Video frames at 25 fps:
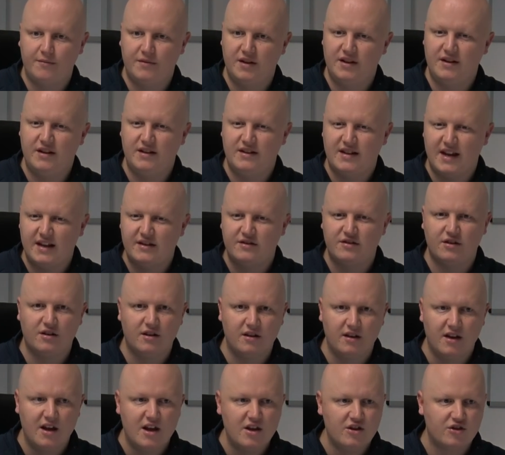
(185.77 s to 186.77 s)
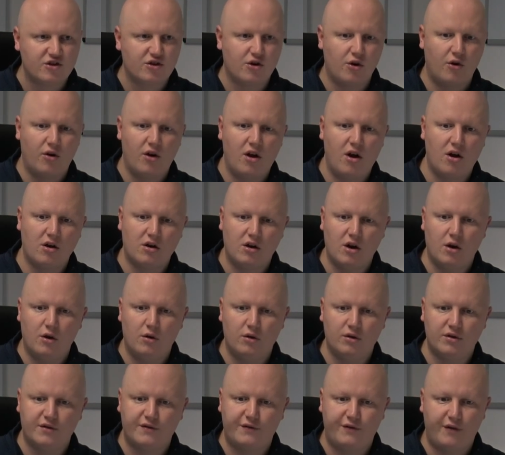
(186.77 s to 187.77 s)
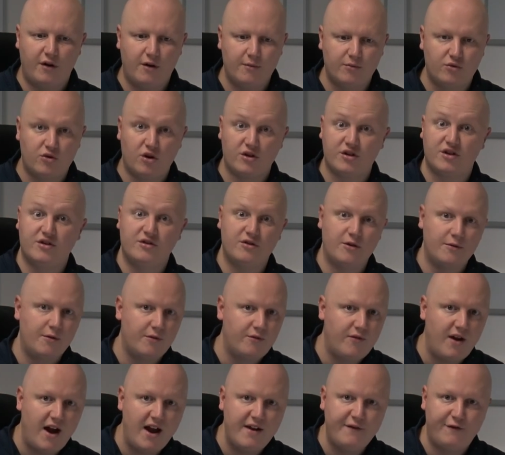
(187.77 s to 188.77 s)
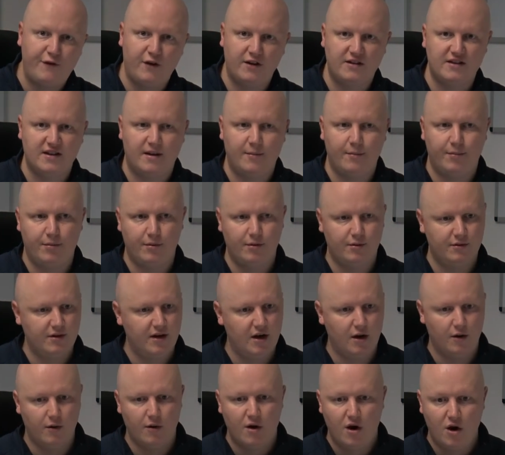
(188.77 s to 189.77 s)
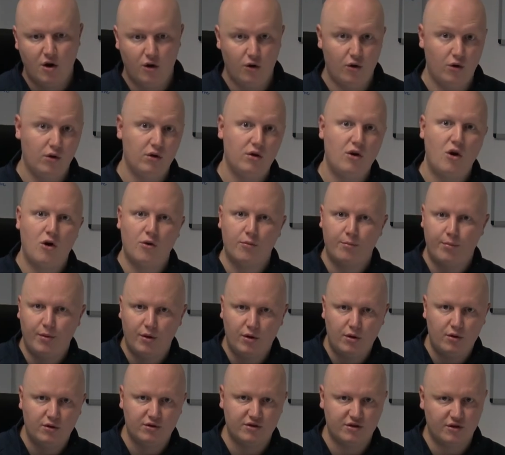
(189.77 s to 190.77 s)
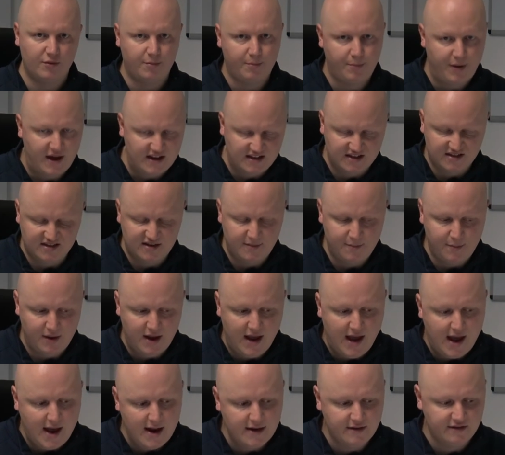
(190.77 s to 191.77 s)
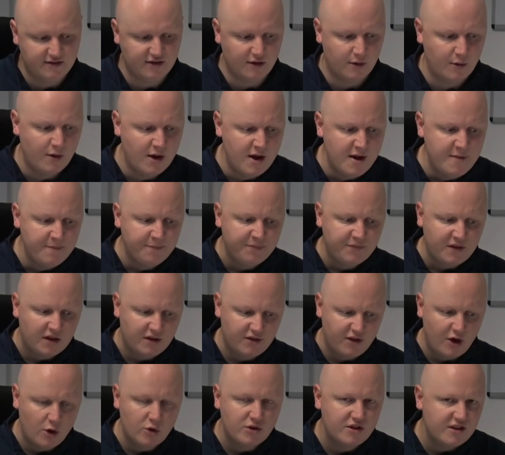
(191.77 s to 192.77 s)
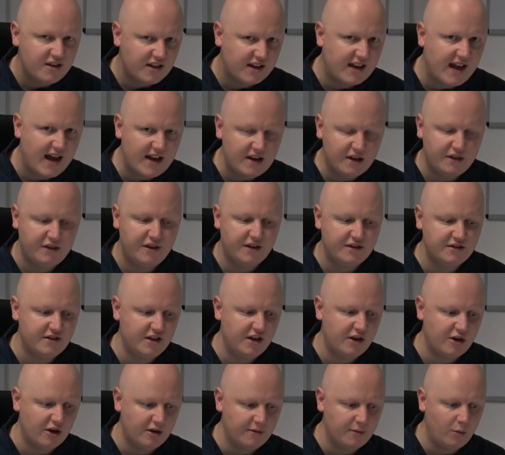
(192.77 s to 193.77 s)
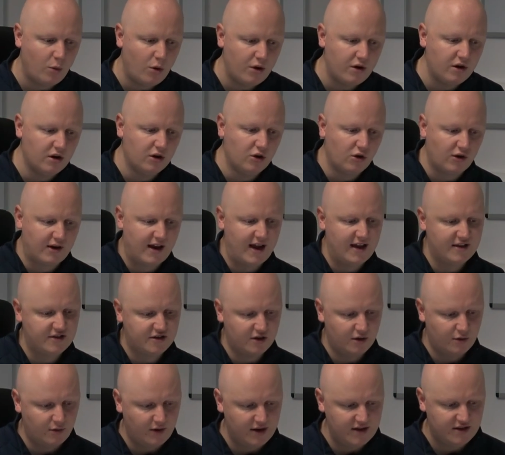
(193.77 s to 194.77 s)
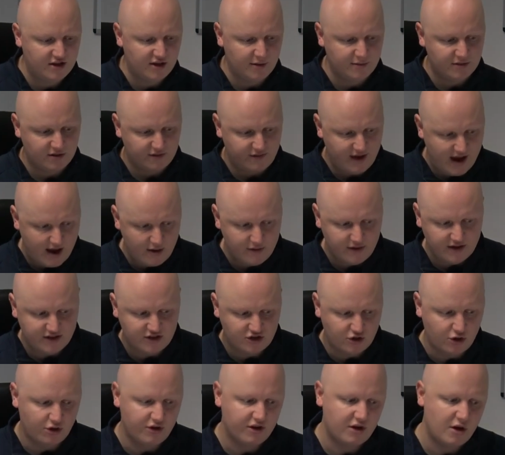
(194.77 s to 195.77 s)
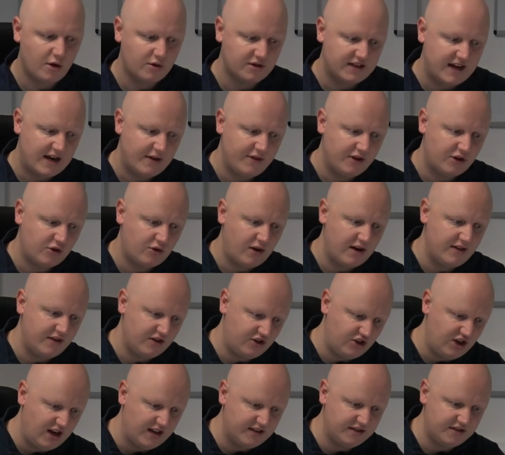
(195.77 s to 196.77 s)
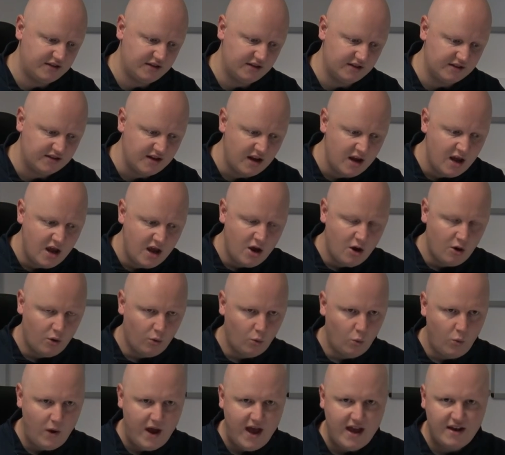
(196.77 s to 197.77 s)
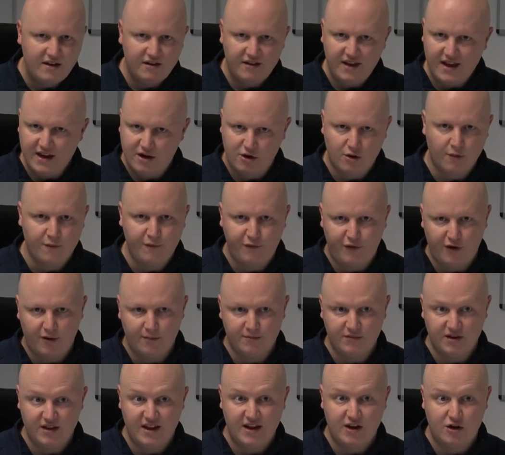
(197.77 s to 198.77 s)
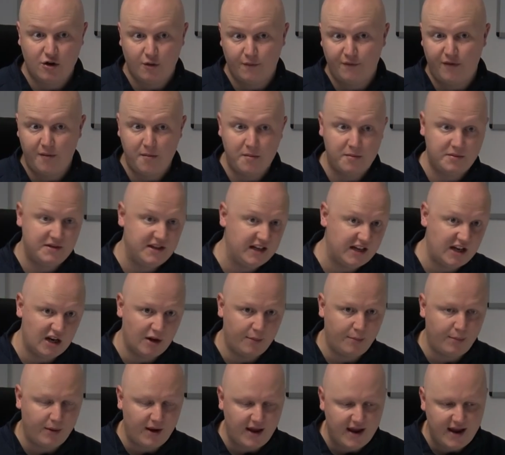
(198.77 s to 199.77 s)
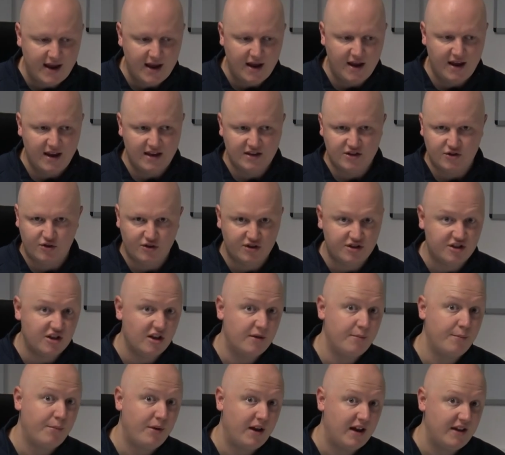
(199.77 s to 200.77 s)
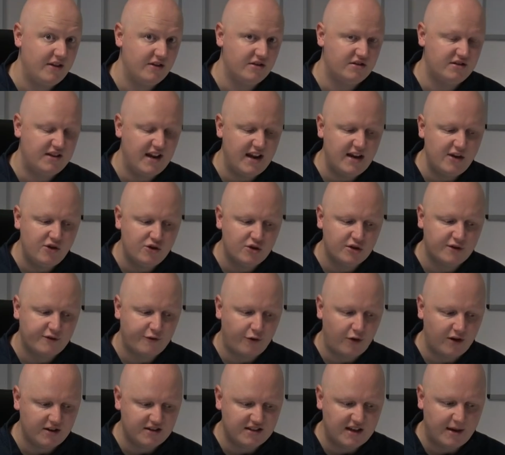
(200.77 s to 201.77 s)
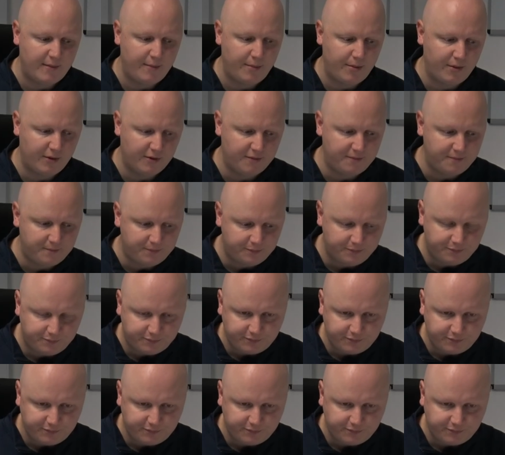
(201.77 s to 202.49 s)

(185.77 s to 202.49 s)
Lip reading: Did they tend to score a lot of goals from crosses from the right, for example, or long balls or passes in behind? So those are the kind of things that you're going to want to look at. So in terms of how they score the goals, how they create the chances, where do they come from? Do they come from a particular player? Is there a certain player that's dangerous, for example?